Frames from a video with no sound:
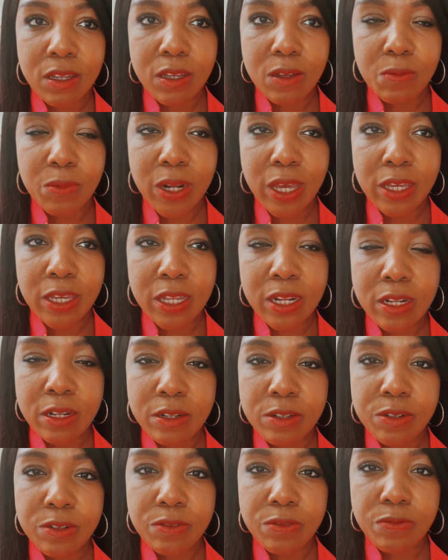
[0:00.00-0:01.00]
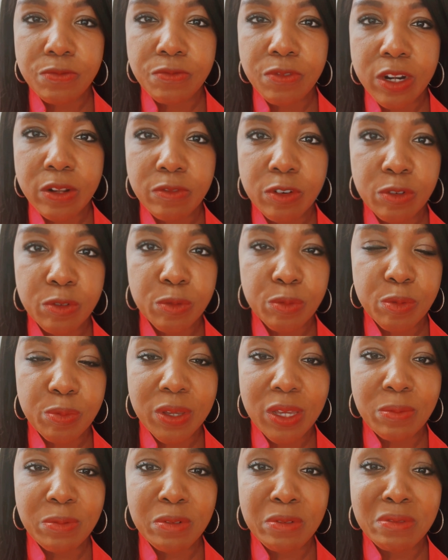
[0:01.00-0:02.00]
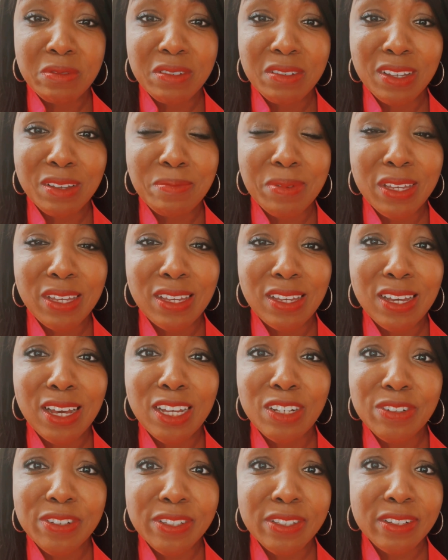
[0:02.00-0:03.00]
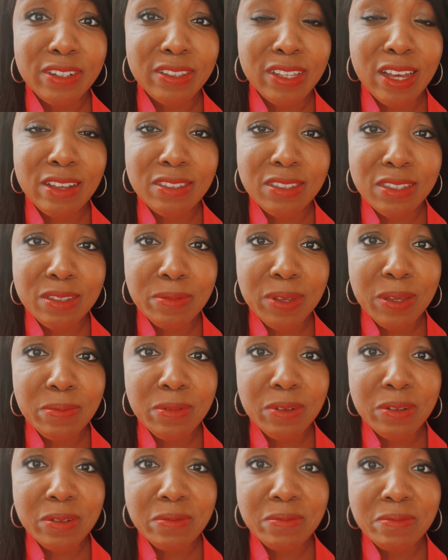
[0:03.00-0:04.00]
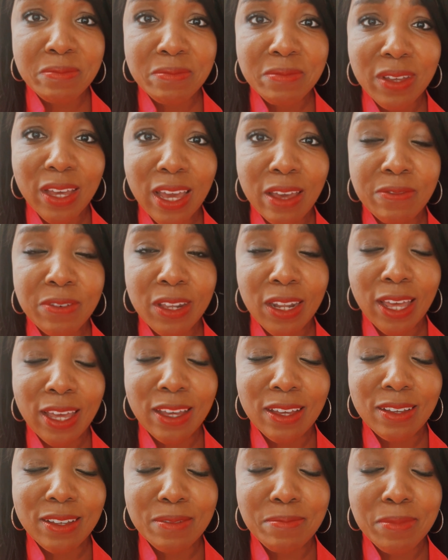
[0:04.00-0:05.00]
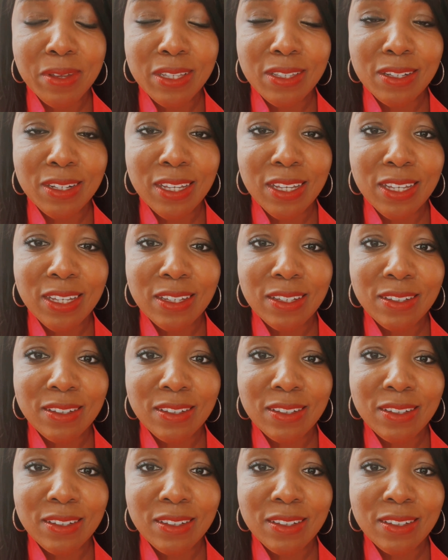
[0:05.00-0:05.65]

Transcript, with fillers: when I get in front of a group of people, it could be hundreds or thousands of people, I feel like mentally,